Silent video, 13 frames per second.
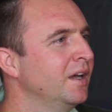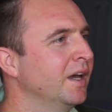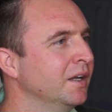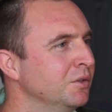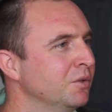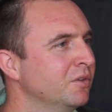
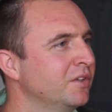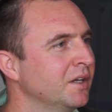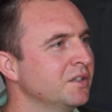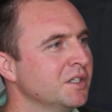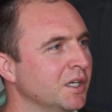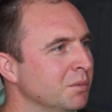and you'll
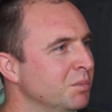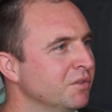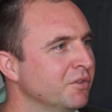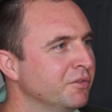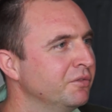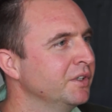start to get a bit
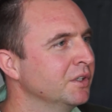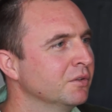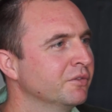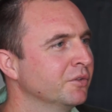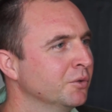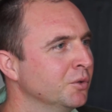of a feel
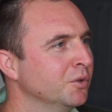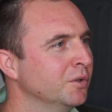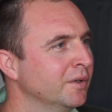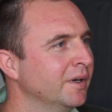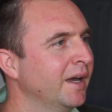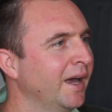
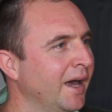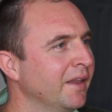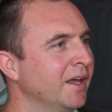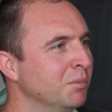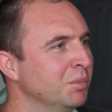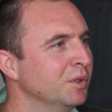for how
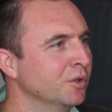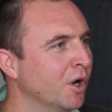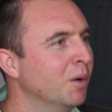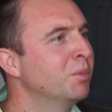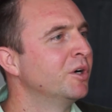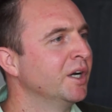that builder
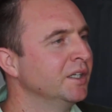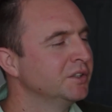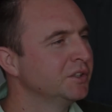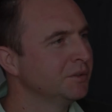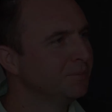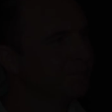operates.